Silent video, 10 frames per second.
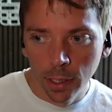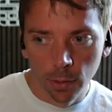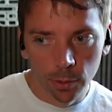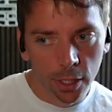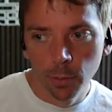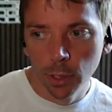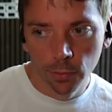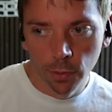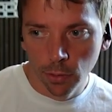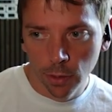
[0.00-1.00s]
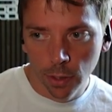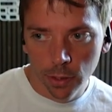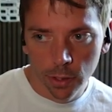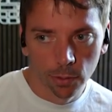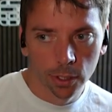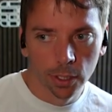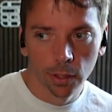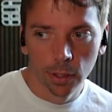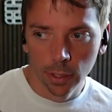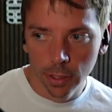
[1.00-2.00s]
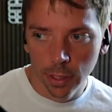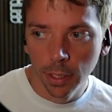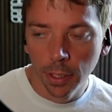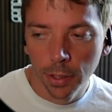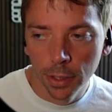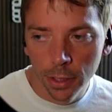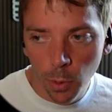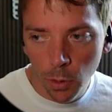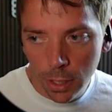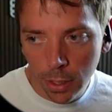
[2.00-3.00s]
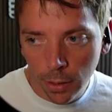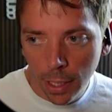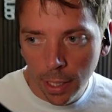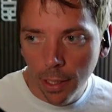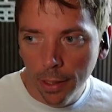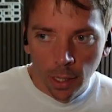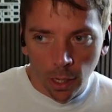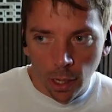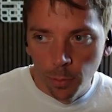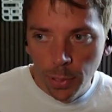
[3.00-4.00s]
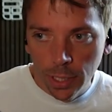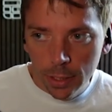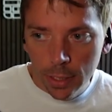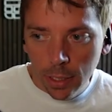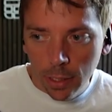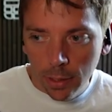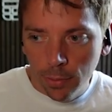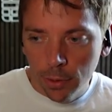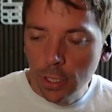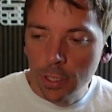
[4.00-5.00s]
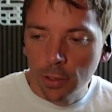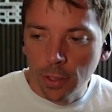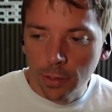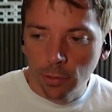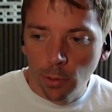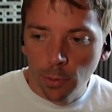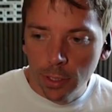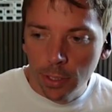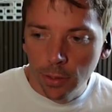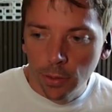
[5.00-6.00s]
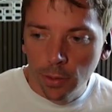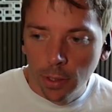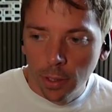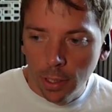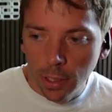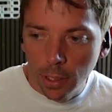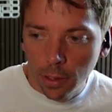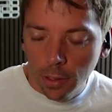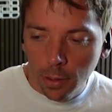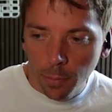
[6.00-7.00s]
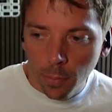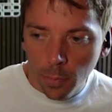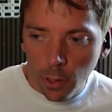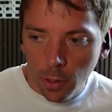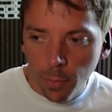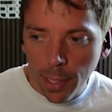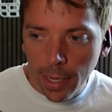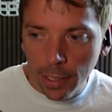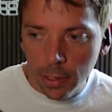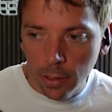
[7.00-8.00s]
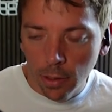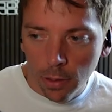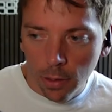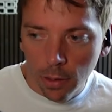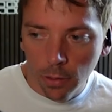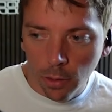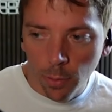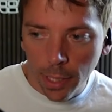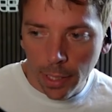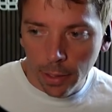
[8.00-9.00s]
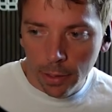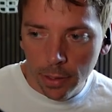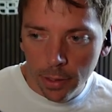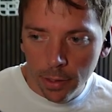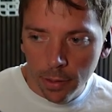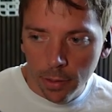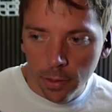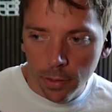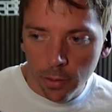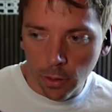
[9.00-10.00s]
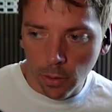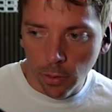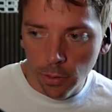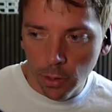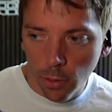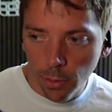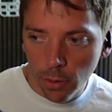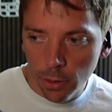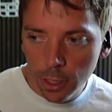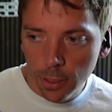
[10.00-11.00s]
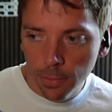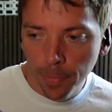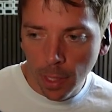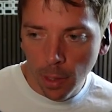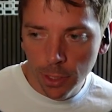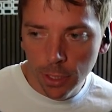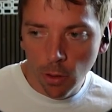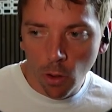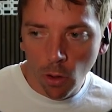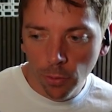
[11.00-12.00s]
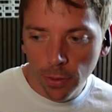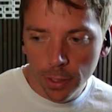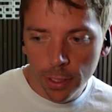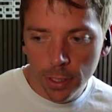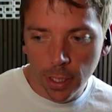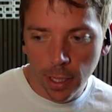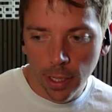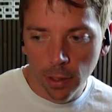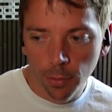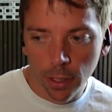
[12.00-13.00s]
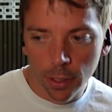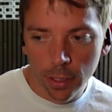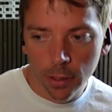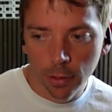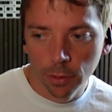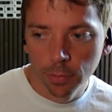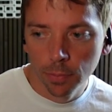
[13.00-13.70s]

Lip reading: And we see a bunch of other things. So we see things like the depot CLI, unpig-z, which is effectively a way to compact and uncompact Docker layer tarballs. And we see all of this at a process level.